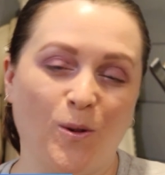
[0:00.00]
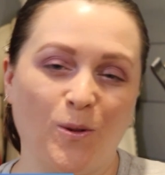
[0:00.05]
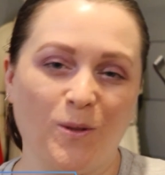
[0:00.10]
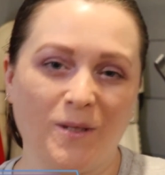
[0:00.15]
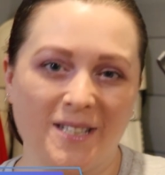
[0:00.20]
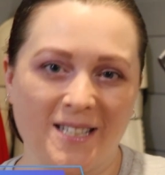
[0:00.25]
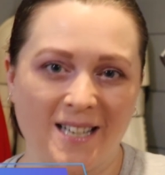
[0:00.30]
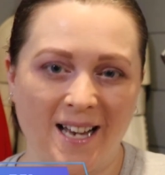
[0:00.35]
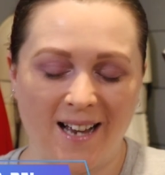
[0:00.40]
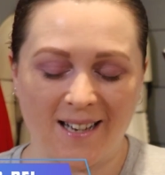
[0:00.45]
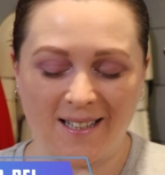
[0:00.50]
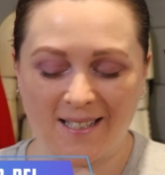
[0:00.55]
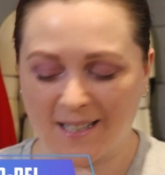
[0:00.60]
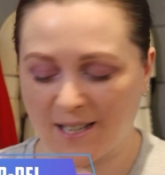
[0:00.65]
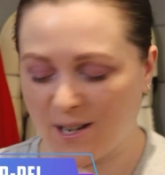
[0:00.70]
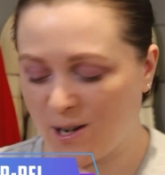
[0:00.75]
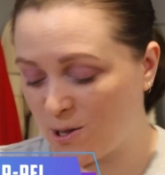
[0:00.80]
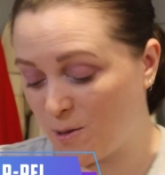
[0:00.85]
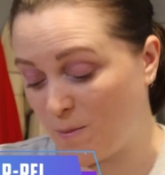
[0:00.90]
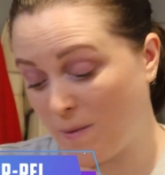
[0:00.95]
All-Stars
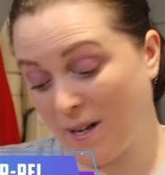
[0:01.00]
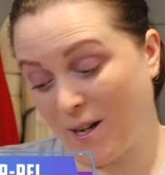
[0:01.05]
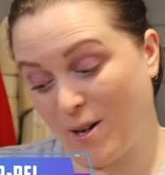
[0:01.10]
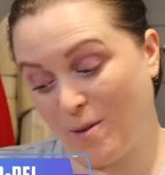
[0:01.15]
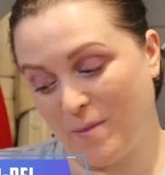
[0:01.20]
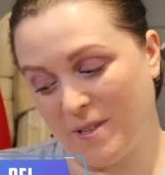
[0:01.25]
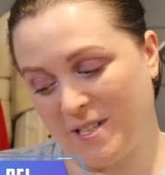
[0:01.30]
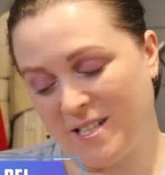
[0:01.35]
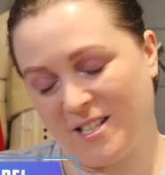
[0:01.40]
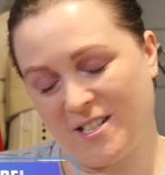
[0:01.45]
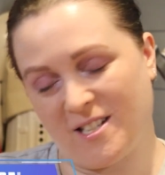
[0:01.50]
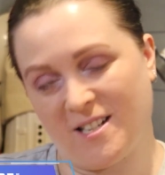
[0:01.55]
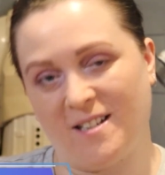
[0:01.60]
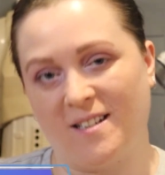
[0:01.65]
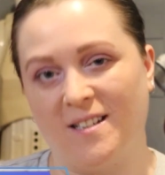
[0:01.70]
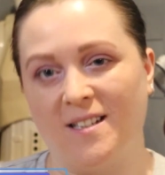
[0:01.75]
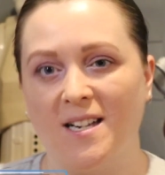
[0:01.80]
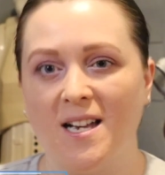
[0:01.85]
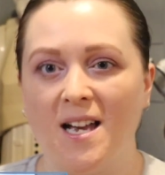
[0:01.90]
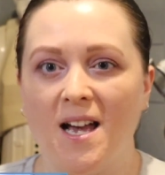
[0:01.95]
cosplay competition.
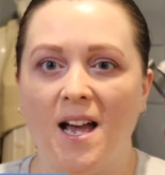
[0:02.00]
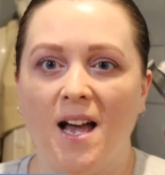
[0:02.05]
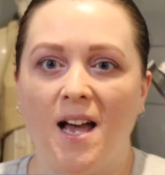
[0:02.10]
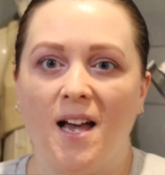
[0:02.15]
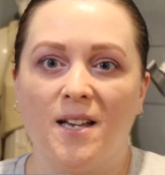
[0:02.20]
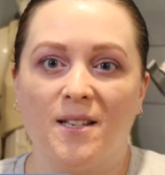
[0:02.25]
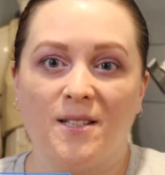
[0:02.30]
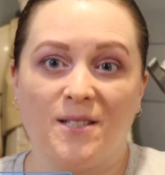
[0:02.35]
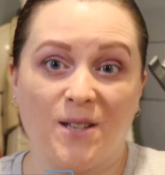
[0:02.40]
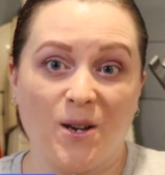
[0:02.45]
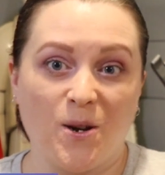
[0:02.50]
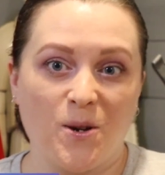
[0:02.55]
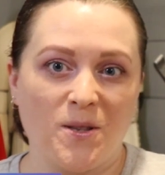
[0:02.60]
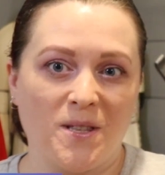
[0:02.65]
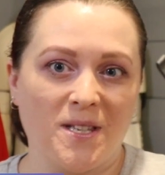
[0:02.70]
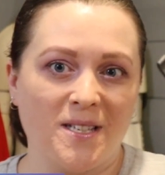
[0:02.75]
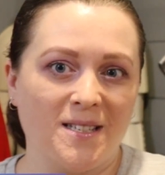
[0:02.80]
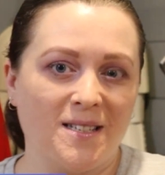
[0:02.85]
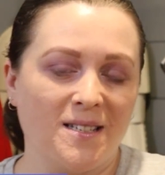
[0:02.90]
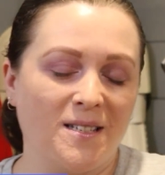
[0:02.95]
So
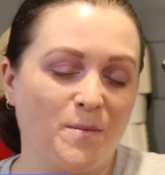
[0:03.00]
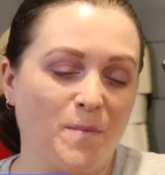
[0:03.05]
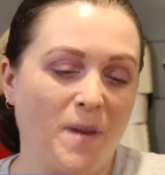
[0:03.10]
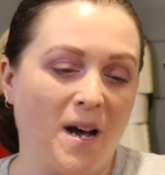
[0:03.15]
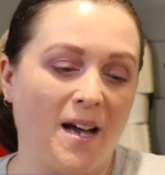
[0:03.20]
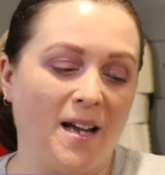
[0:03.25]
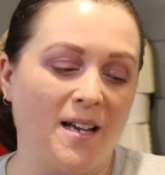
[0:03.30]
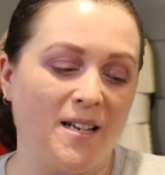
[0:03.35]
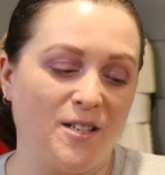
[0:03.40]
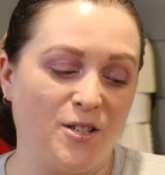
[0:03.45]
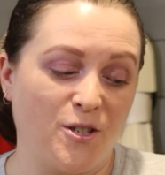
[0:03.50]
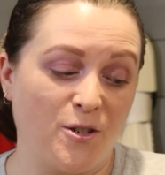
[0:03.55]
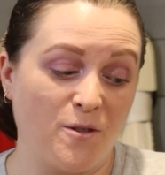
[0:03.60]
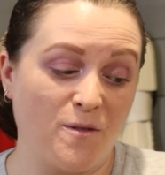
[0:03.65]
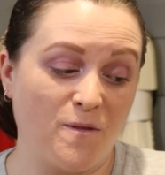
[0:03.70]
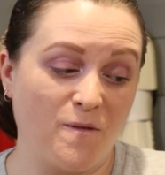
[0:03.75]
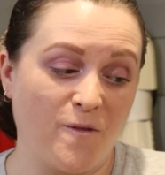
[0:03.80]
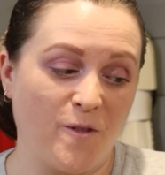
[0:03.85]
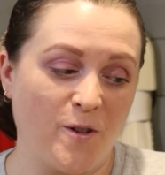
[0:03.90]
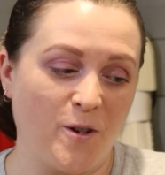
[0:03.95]
this is my
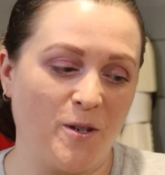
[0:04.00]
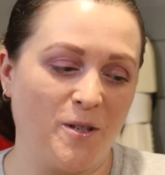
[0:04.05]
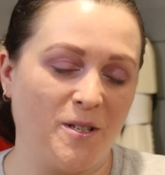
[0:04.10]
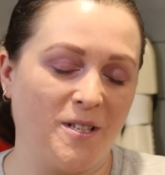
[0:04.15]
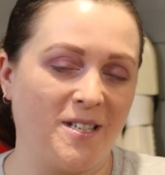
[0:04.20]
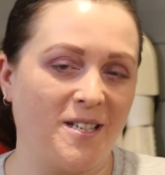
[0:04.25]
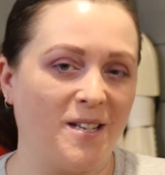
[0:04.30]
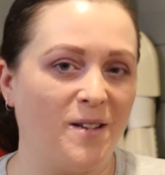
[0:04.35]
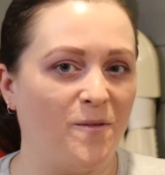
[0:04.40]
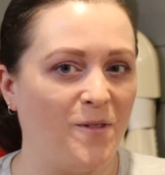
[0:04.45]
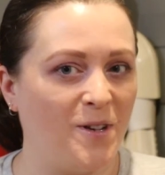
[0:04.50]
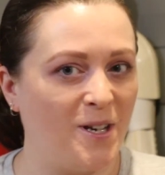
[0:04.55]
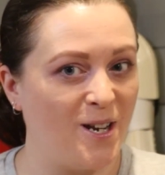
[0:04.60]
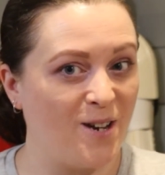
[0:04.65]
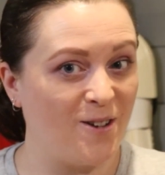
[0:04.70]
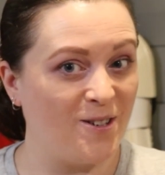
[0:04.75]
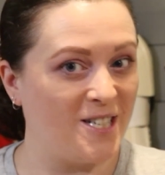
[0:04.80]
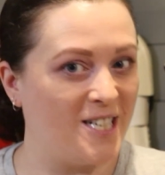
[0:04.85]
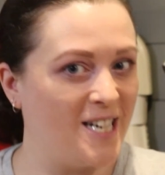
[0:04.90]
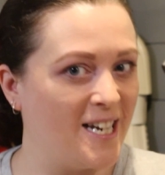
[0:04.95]
June 1st
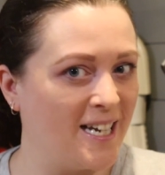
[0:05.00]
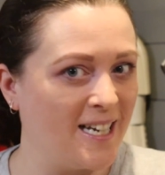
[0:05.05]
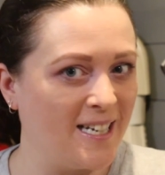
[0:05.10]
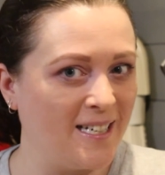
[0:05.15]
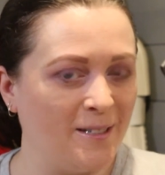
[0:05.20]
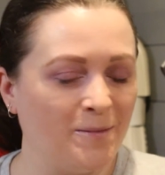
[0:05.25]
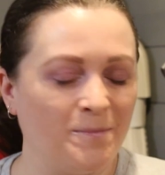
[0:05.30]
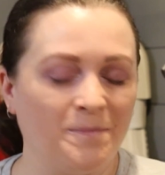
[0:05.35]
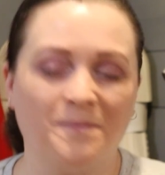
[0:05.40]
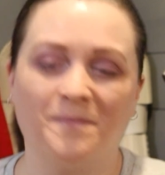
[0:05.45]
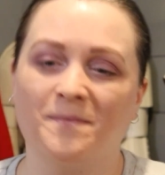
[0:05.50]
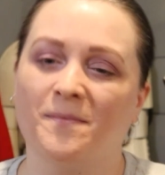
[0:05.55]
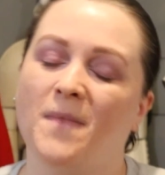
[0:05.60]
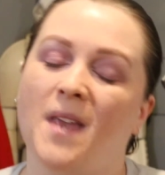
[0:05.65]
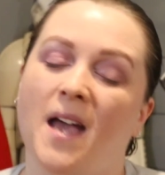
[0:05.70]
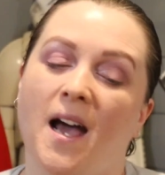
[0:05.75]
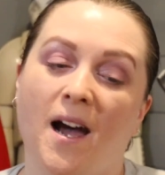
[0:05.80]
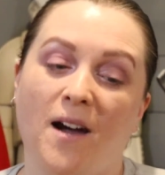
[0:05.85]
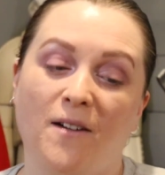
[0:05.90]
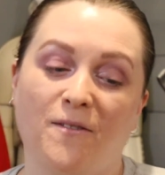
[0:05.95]
video check-in
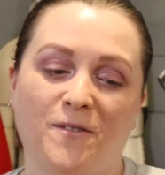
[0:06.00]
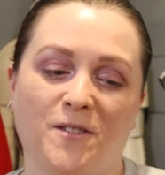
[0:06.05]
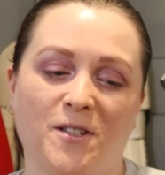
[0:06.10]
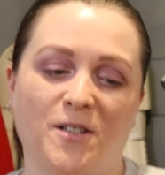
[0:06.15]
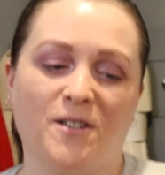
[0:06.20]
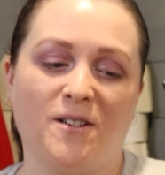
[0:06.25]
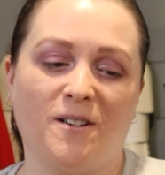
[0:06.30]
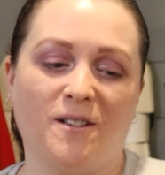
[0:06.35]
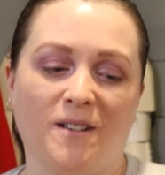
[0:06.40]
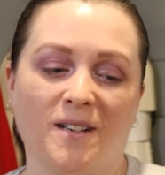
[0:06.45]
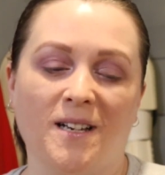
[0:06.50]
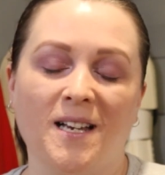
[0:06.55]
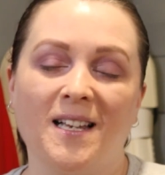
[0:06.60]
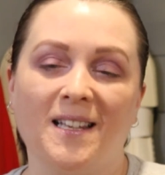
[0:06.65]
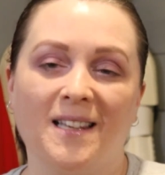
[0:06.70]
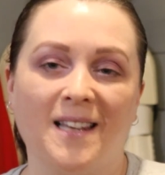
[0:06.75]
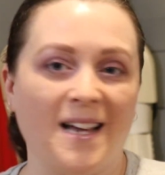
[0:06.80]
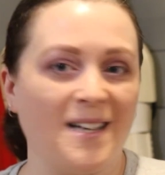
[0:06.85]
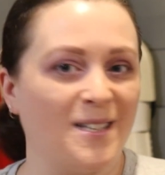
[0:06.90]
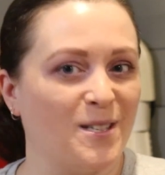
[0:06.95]
after
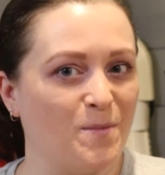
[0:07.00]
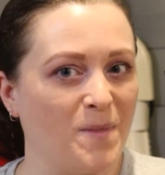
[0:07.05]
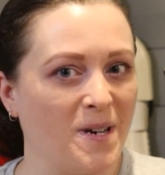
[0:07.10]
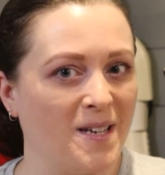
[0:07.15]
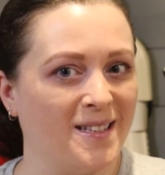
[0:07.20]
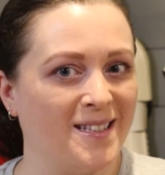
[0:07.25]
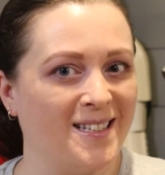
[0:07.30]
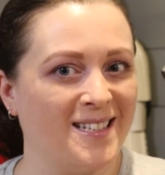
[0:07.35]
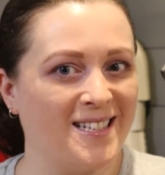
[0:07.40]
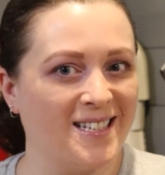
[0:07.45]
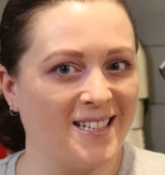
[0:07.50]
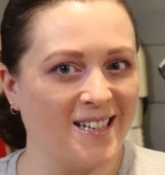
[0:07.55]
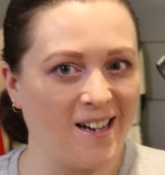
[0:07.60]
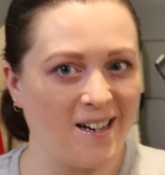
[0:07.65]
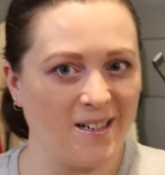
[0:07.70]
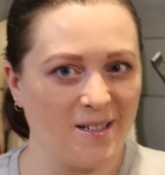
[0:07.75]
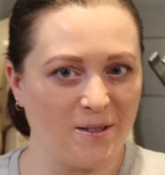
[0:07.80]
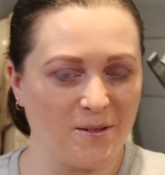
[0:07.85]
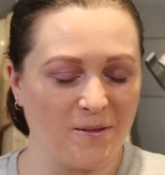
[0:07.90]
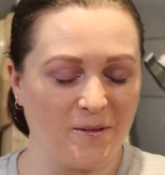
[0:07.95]
last month's
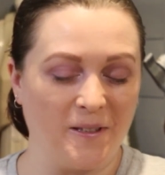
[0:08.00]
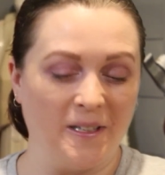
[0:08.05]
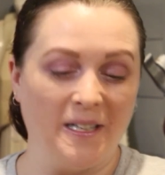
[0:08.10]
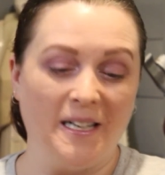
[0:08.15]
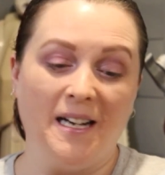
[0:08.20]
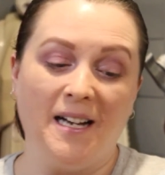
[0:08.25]
kind of